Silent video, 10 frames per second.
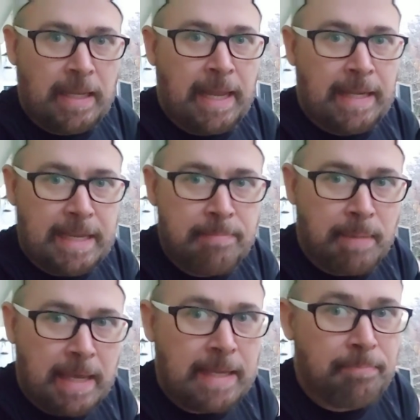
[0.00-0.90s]
And he
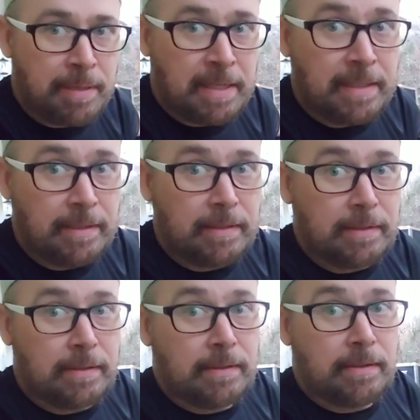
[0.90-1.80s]
may be
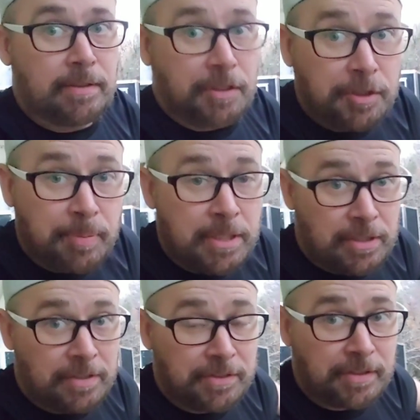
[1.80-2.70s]

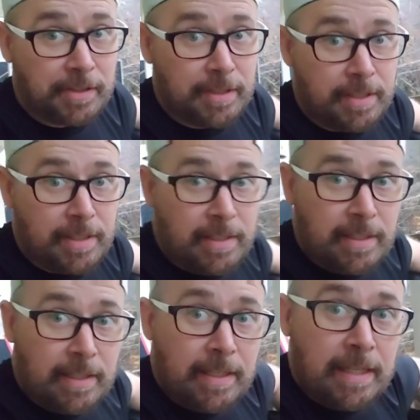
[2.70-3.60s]
suspicious
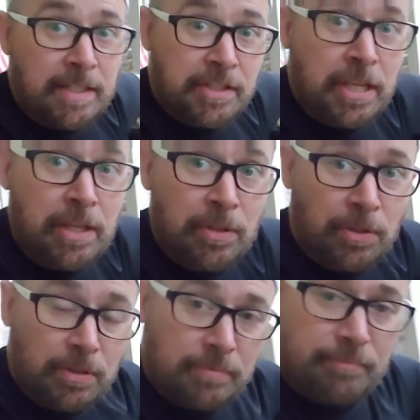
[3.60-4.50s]

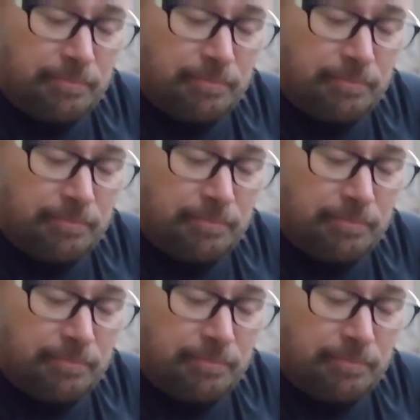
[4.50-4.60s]
until